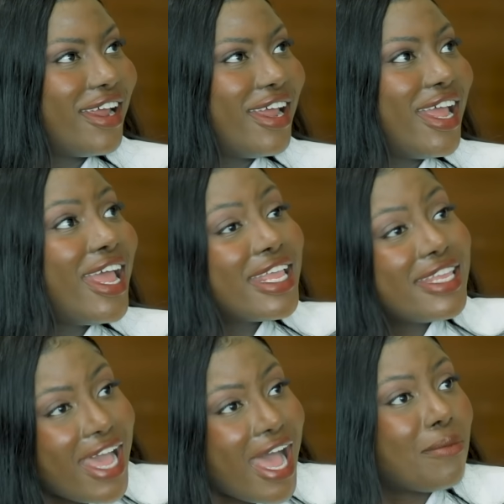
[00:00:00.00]
Oh, yeah,
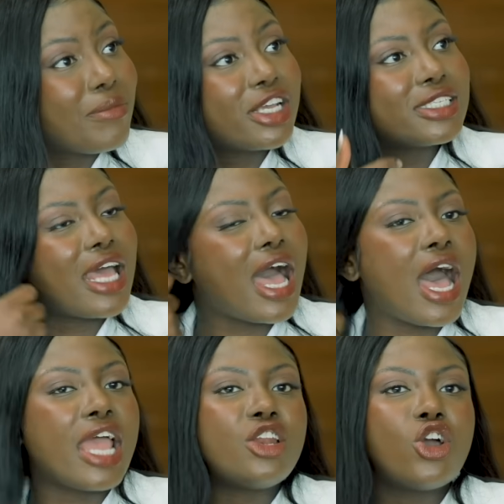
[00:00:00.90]
yeah, because
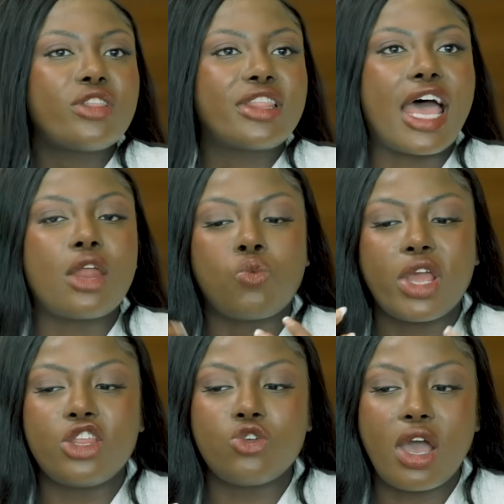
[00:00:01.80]
I know that
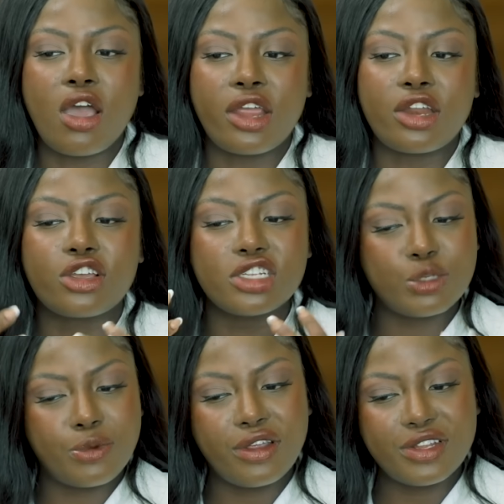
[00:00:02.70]
when you are in good
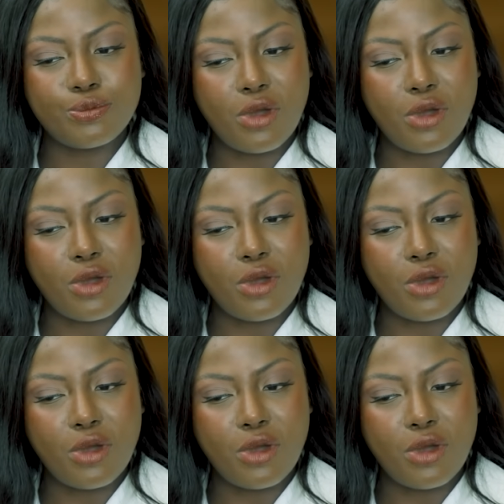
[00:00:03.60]
spirits,